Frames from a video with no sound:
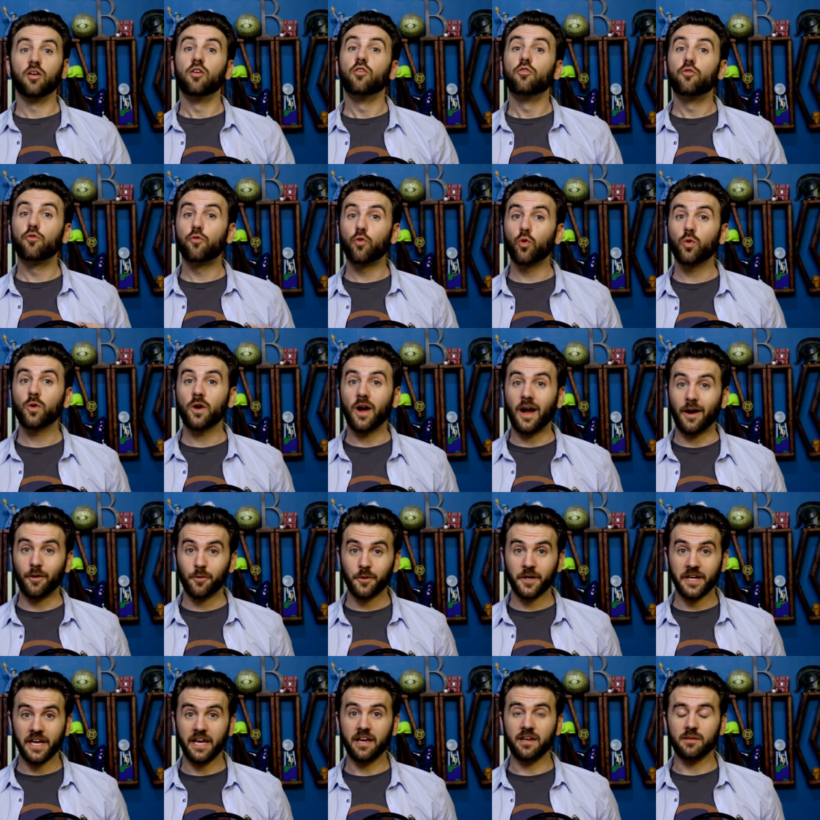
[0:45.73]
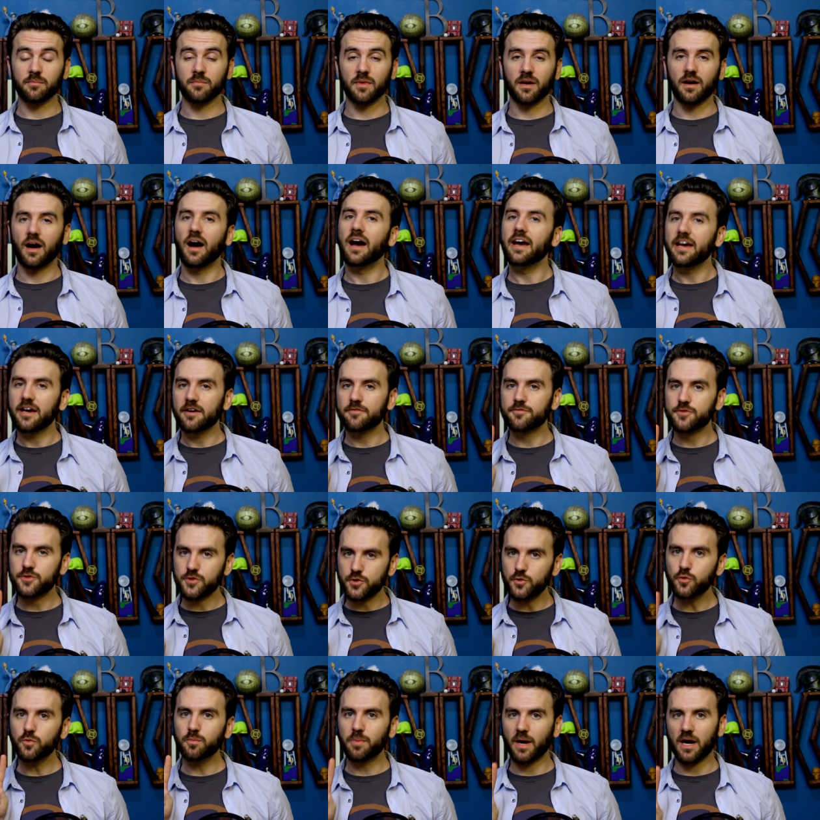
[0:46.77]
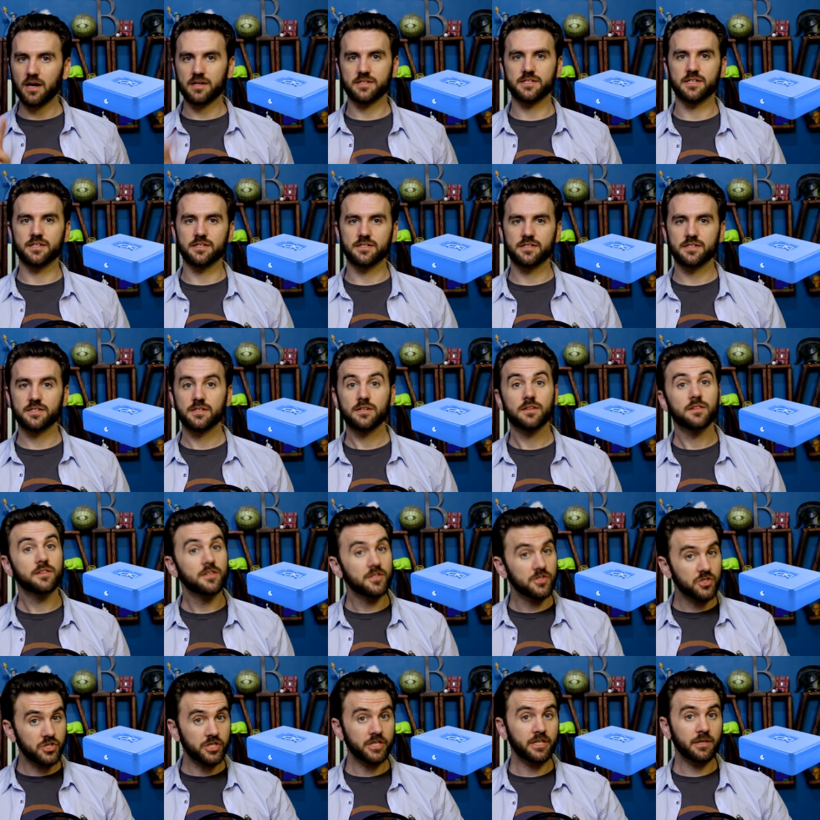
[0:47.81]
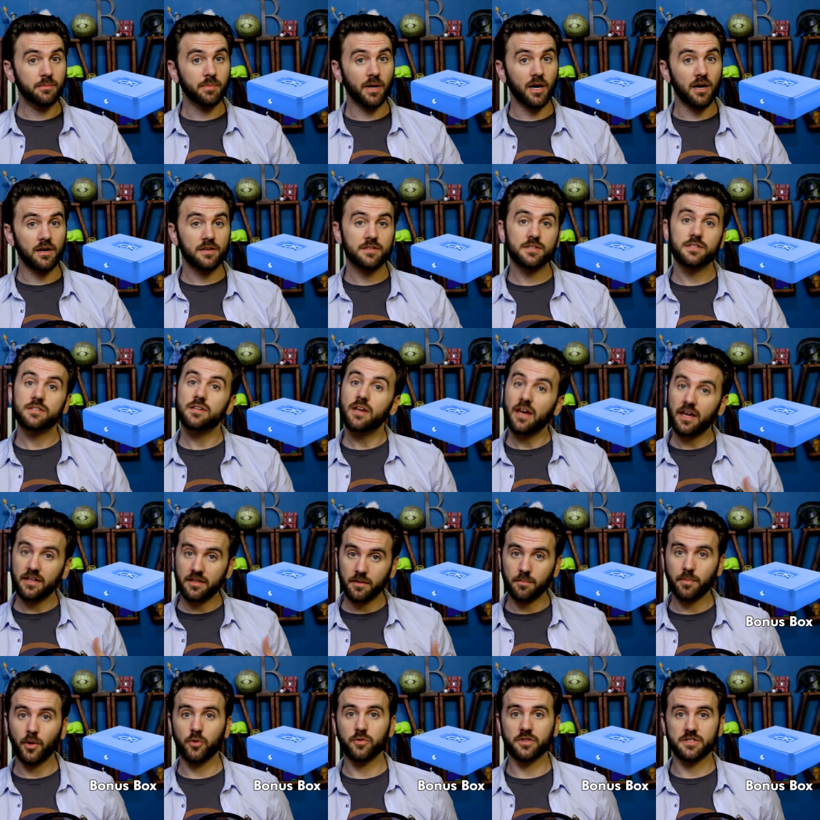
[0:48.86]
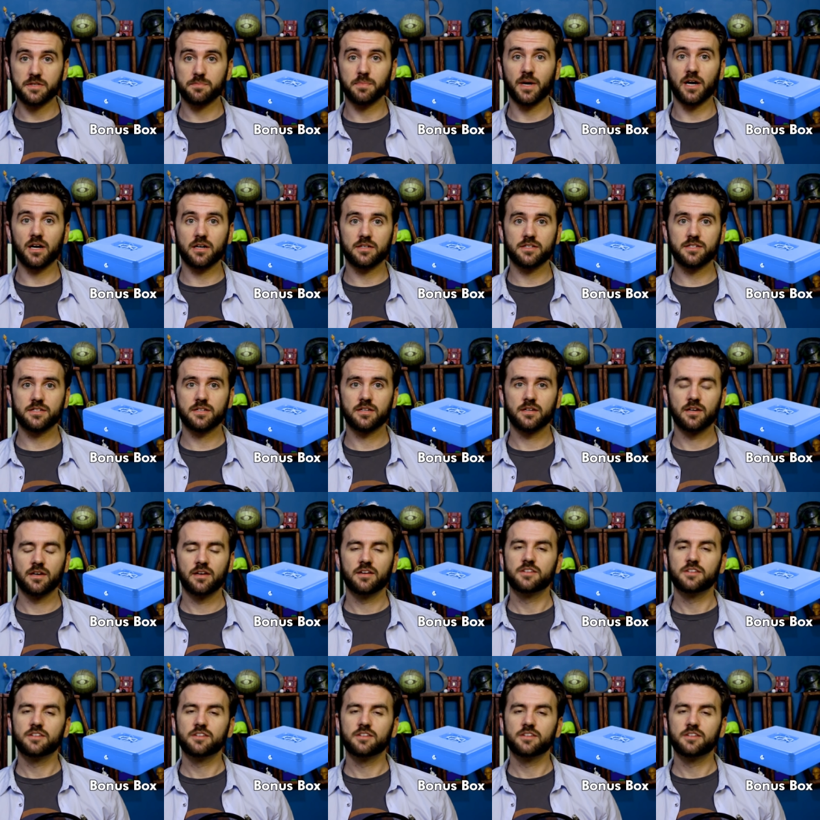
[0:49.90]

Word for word: For our game, I have two boxes, the Genie box and a bonus box.